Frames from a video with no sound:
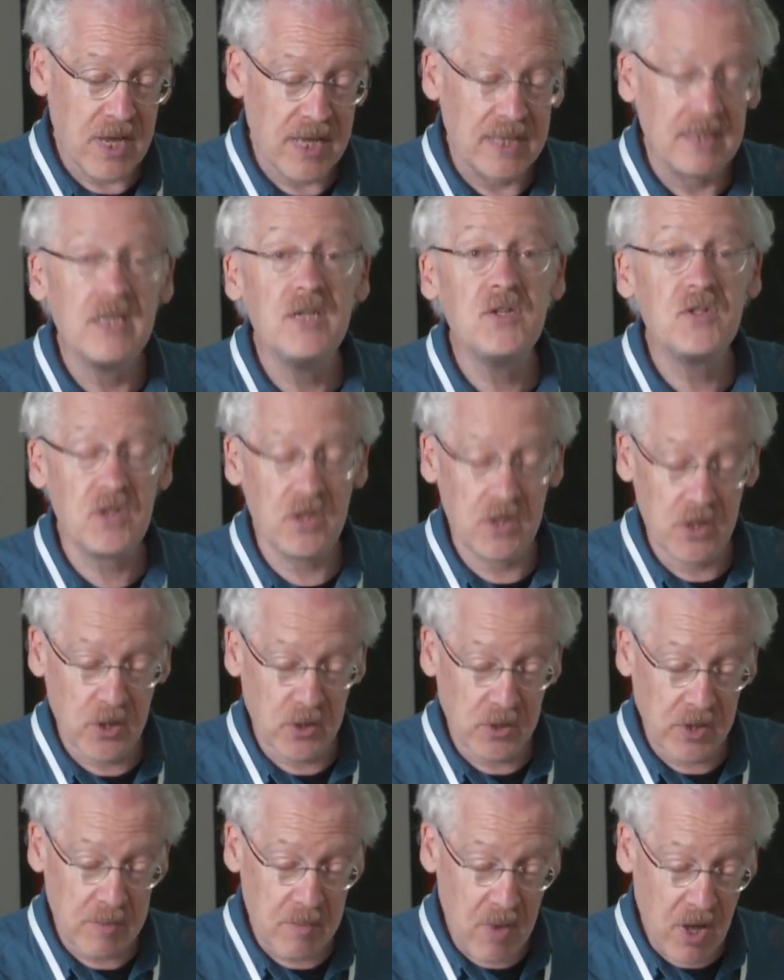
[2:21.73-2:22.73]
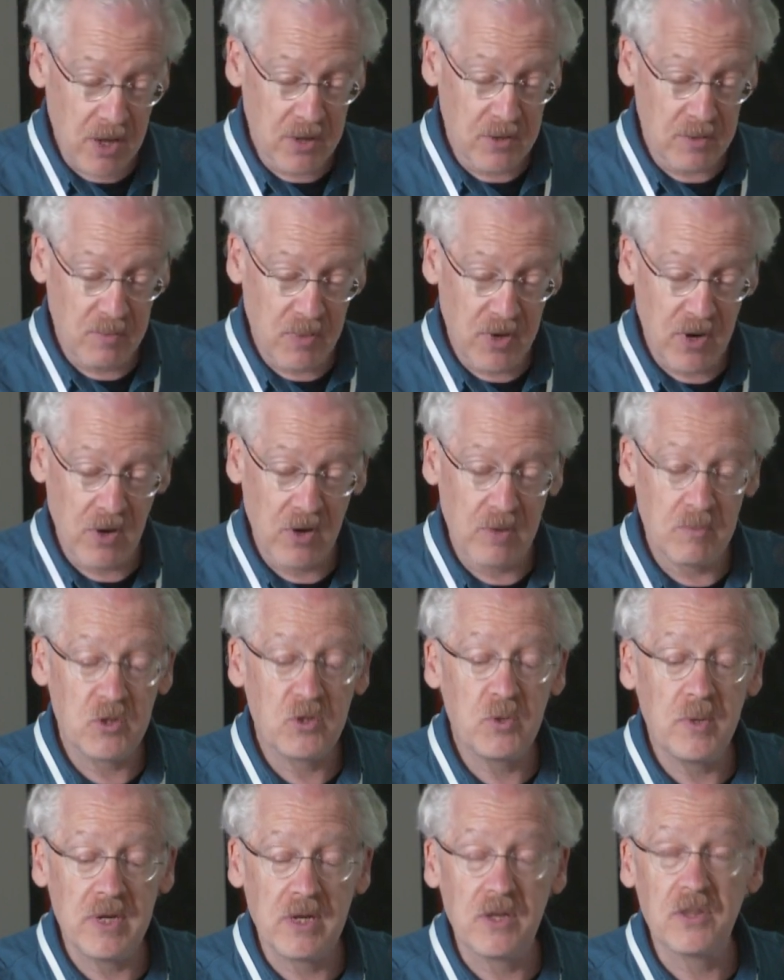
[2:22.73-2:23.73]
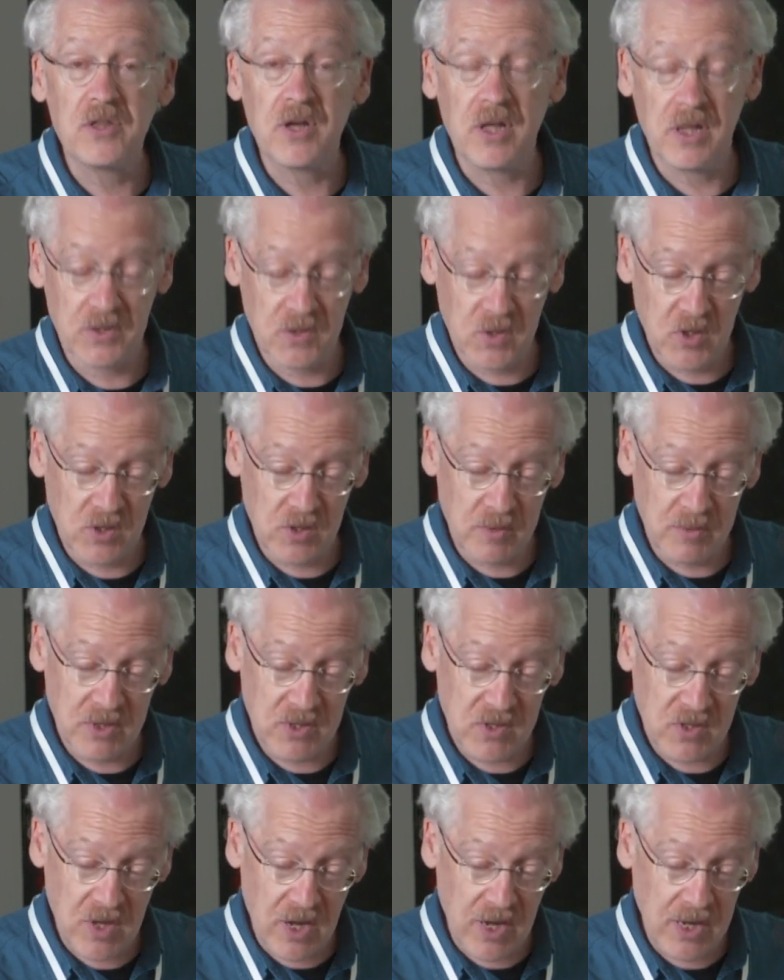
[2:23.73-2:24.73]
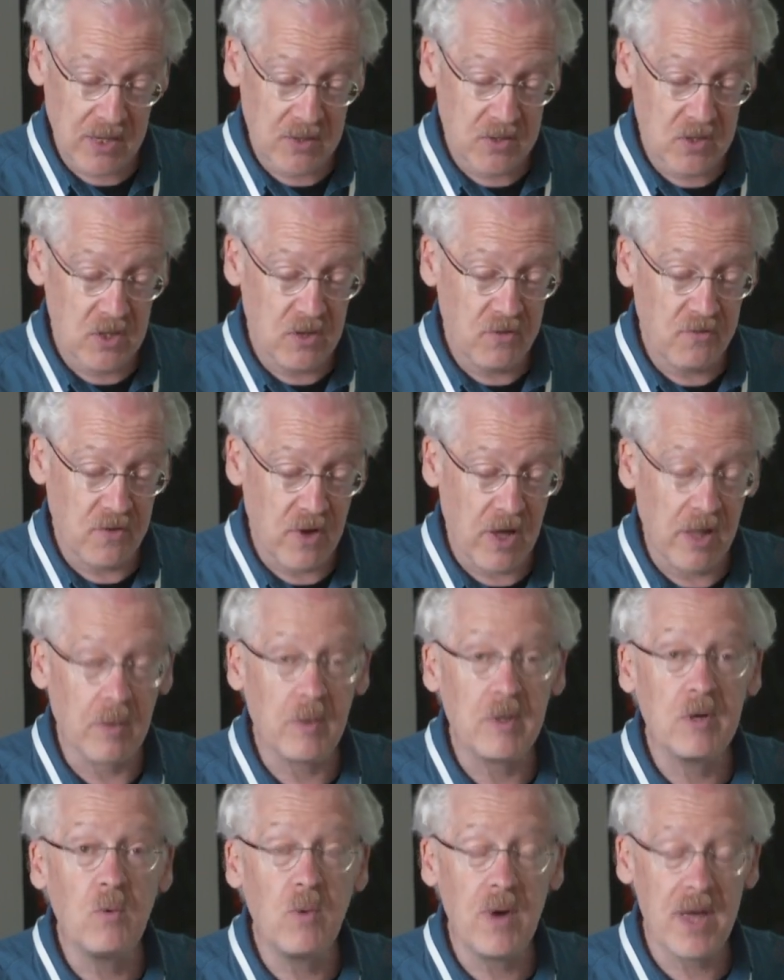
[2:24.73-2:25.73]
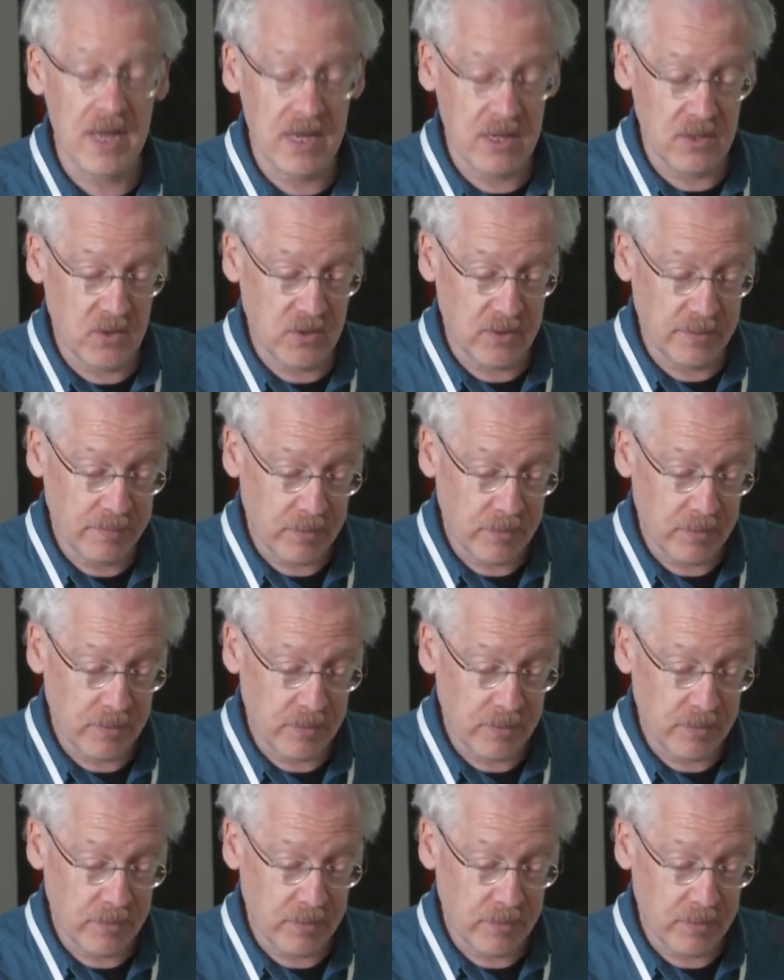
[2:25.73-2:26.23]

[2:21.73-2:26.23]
at least in the early modern period between Catholicism and science, in the following ways.